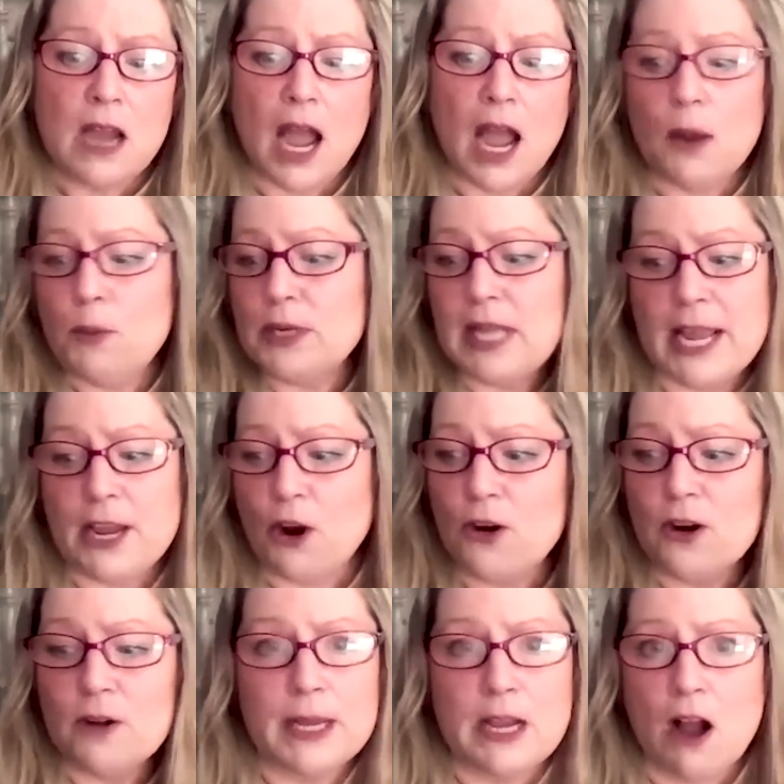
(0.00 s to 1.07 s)
I would like
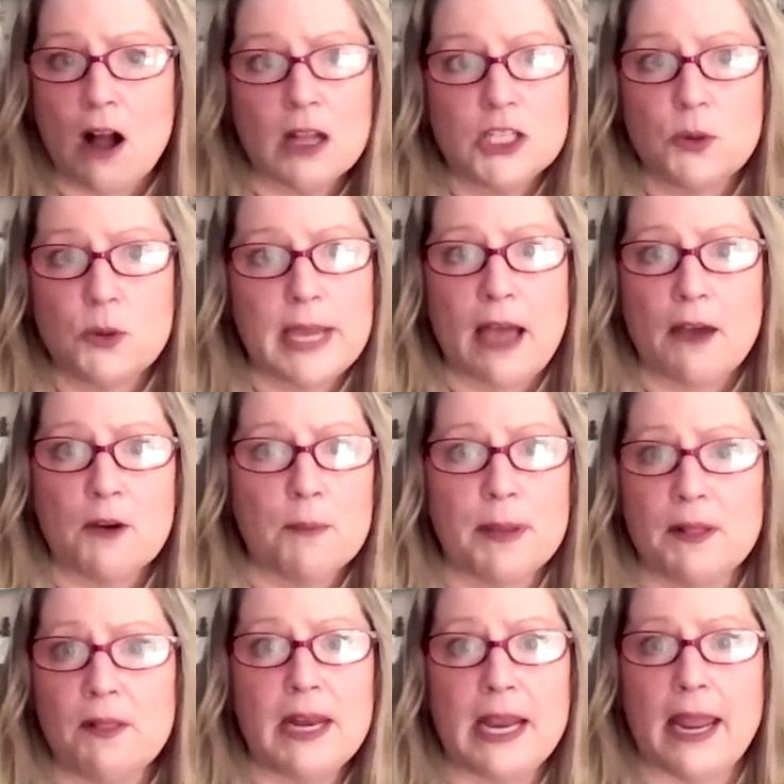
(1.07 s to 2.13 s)
her to be called to
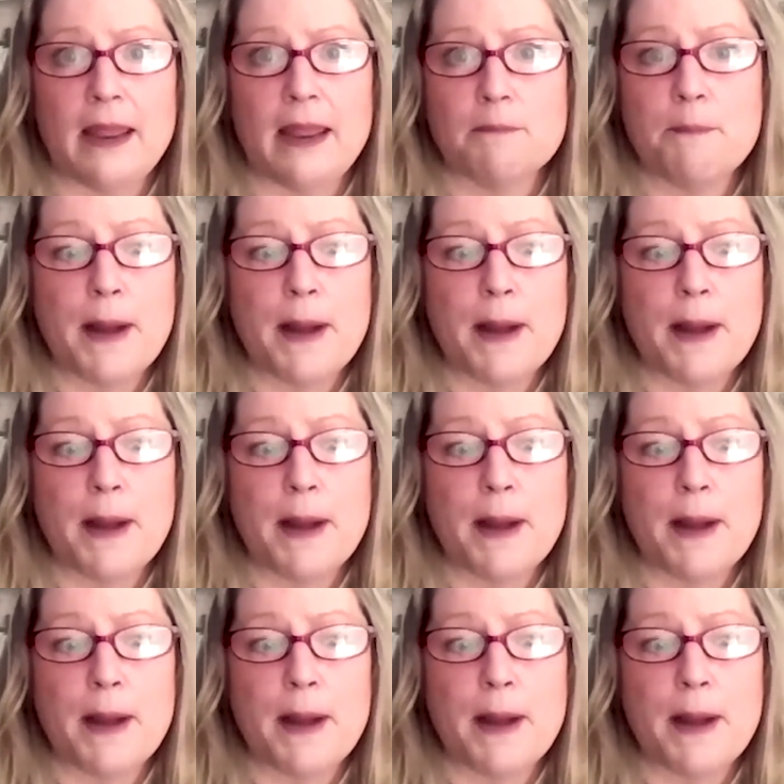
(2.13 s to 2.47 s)
accountability.